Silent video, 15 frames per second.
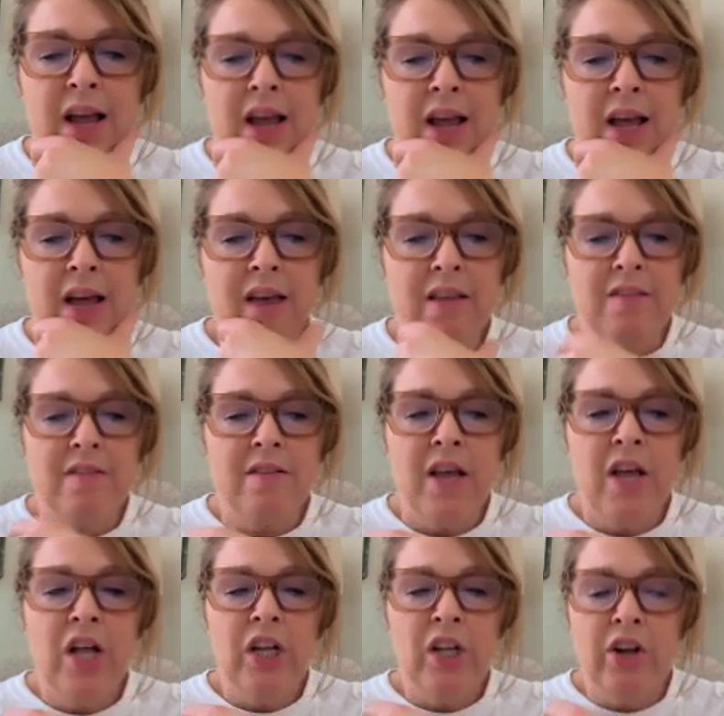is
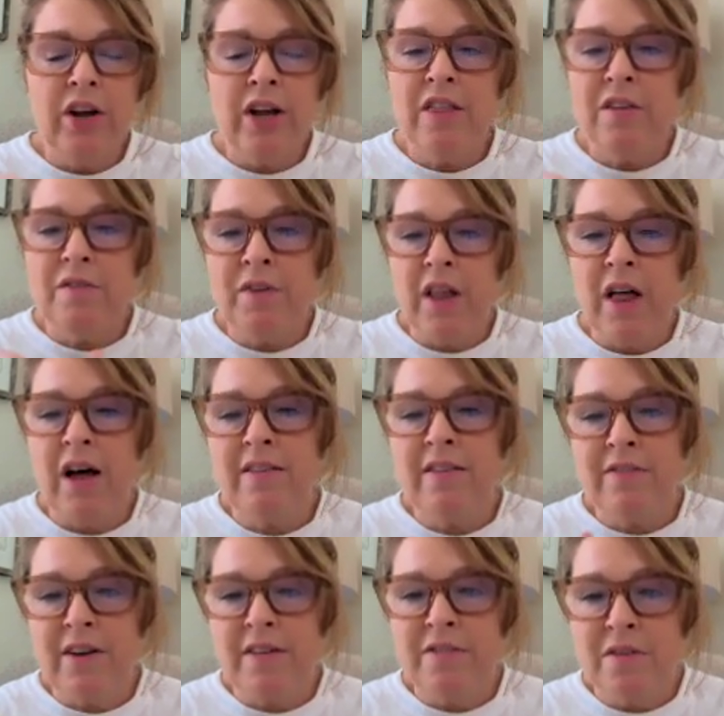look at the
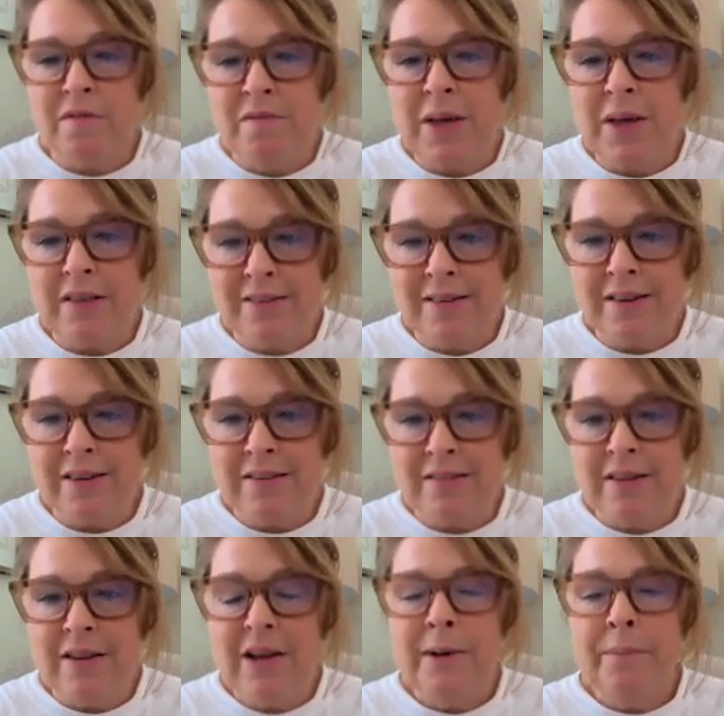philosophy of the
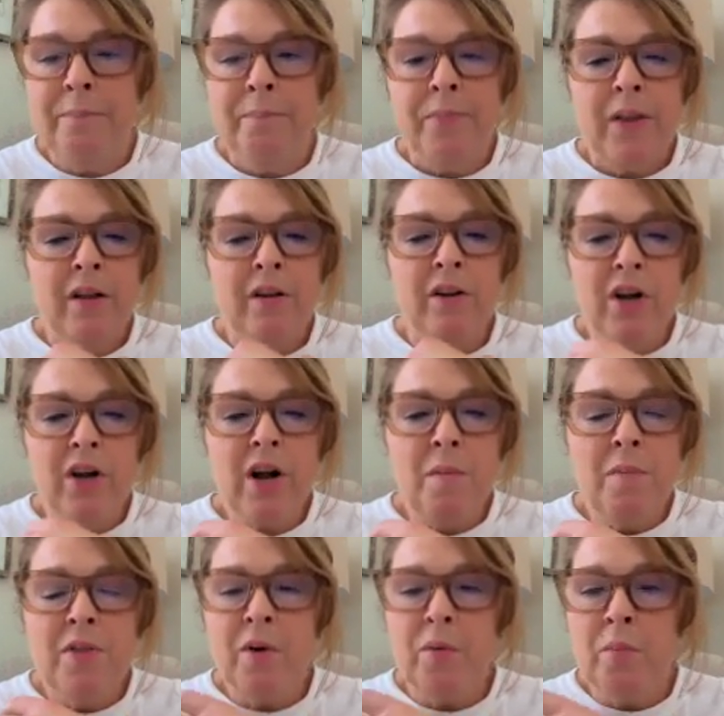business. Look
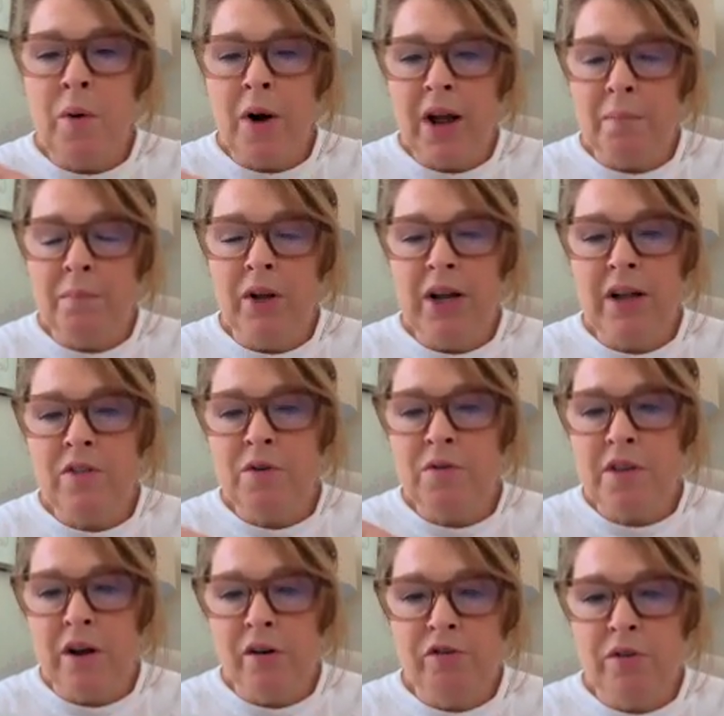on their web, look at their
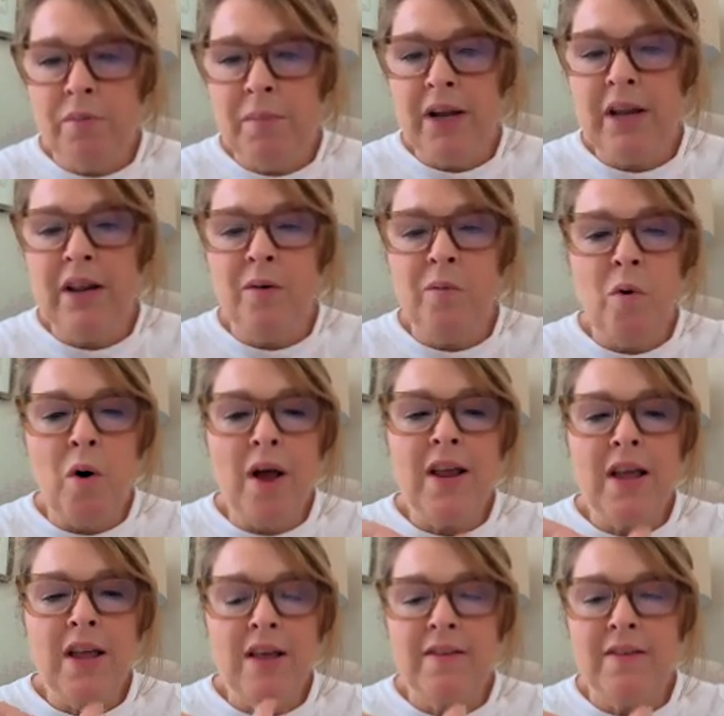social media. What
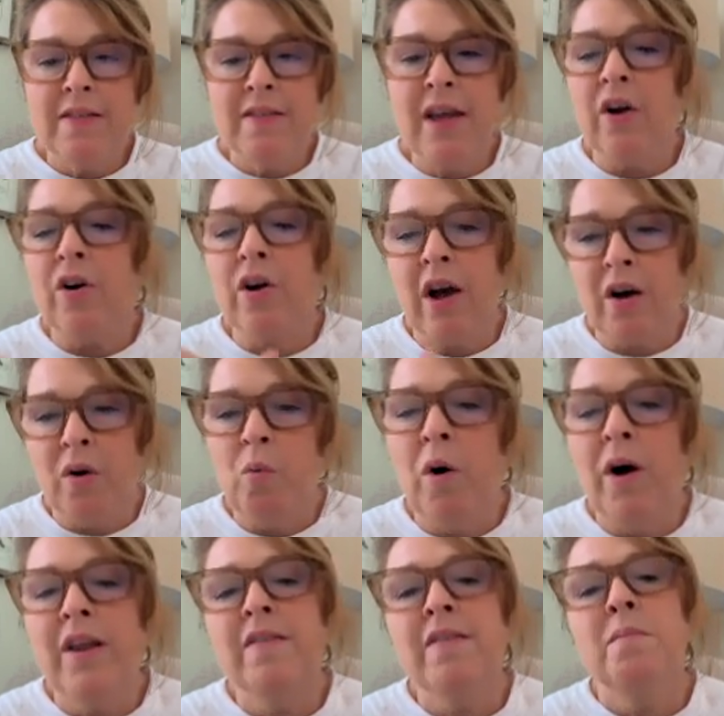is their goal?
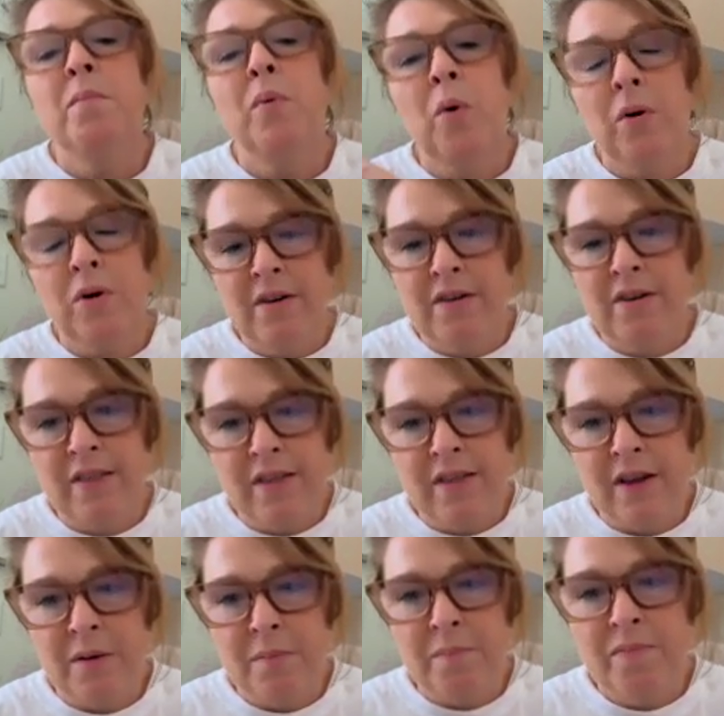What is important to
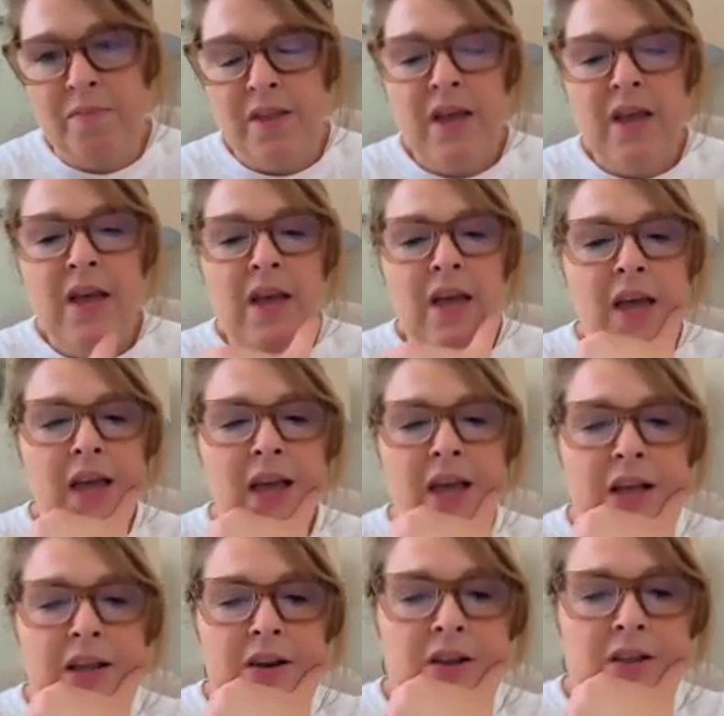them?
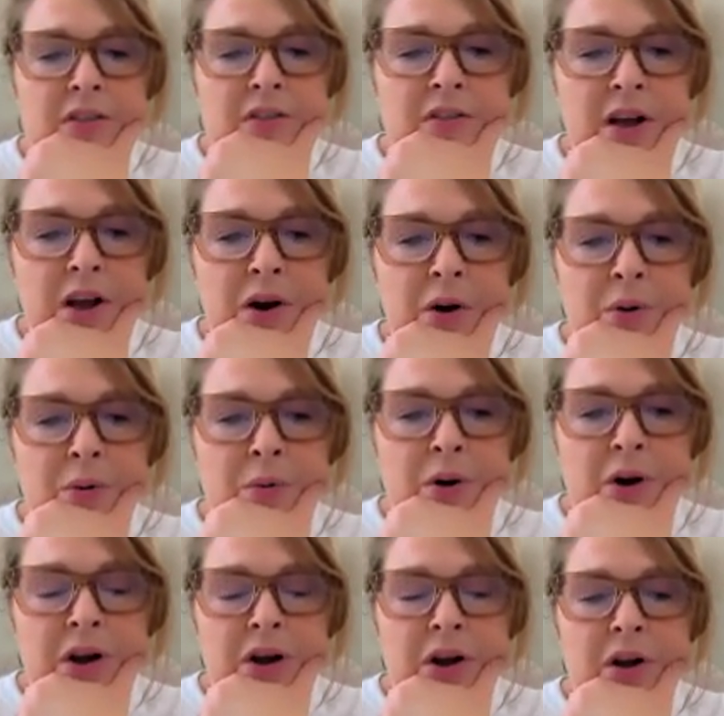And so
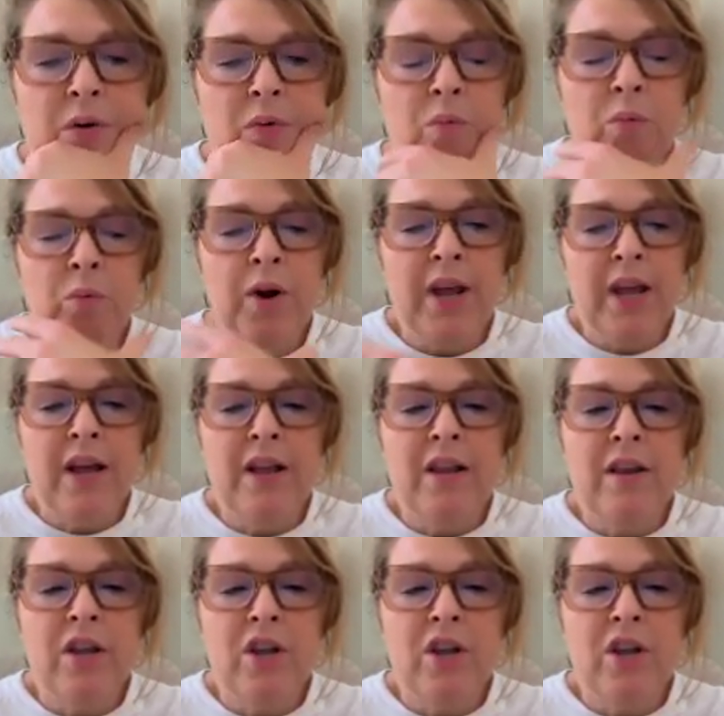when